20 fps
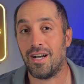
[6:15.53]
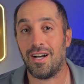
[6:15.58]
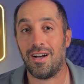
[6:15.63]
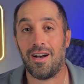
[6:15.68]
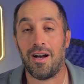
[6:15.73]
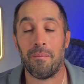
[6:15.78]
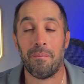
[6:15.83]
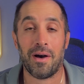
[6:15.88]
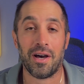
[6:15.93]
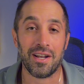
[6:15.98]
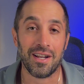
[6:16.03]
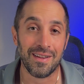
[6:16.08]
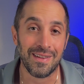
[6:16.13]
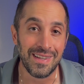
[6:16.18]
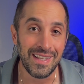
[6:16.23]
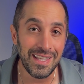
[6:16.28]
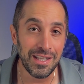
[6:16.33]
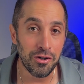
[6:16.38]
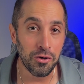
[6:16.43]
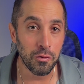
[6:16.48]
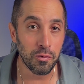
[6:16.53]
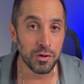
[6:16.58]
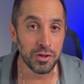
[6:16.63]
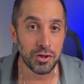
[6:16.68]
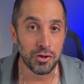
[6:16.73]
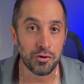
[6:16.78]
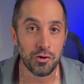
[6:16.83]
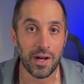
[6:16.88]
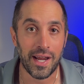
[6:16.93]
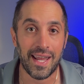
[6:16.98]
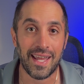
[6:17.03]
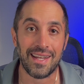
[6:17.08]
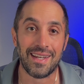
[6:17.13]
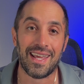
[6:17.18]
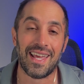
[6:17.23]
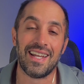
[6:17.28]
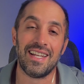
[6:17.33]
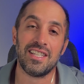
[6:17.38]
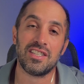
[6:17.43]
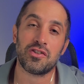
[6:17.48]
about a liter was drained,
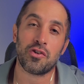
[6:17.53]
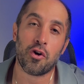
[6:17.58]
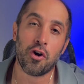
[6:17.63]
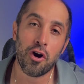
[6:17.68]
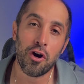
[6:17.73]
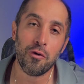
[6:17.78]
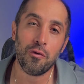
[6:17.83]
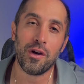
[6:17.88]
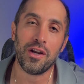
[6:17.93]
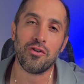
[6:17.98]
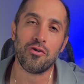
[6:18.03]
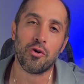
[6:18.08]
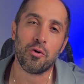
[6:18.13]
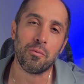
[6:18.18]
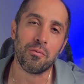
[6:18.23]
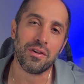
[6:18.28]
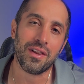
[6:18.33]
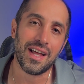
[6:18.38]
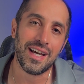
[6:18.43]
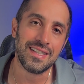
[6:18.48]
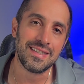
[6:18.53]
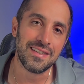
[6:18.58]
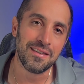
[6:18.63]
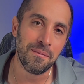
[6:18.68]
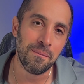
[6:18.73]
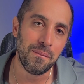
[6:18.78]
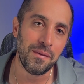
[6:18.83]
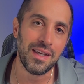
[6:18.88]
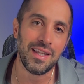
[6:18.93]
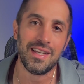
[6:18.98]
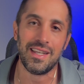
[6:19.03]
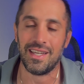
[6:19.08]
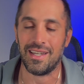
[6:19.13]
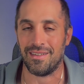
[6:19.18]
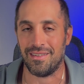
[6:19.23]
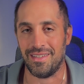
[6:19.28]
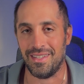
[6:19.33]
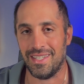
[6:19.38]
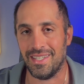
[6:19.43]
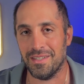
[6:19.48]
and his heart rate normalized
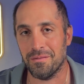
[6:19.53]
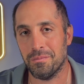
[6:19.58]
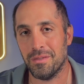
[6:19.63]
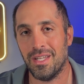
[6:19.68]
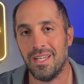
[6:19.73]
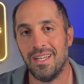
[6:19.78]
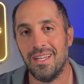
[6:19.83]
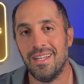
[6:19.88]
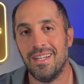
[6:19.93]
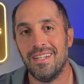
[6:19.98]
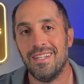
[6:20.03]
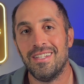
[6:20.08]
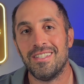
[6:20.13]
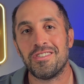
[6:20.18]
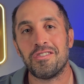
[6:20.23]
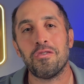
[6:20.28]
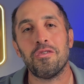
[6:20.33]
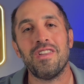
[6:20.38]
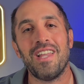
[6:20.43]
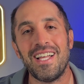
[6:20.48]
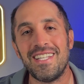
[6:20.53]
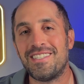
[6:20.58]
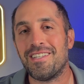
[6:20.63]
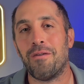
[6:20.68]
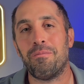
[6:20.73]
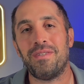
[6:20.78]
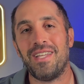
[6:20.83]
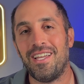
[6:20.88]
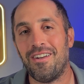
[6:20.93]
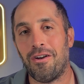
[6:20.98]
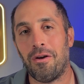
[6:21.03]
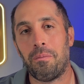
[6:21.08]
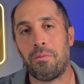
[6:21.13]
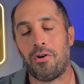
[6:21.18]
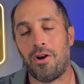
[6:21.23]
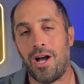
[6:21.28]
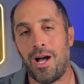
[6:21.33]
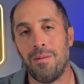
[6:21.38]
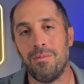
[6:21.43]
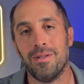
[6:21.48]
immediately. So let's update our
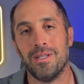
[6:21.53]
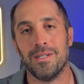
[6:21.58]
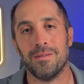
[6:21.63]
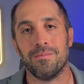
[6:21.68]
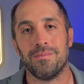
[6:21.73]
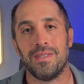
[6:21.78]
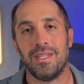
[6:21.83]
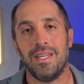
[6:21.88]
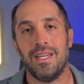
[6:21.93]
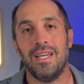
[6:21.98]
problem.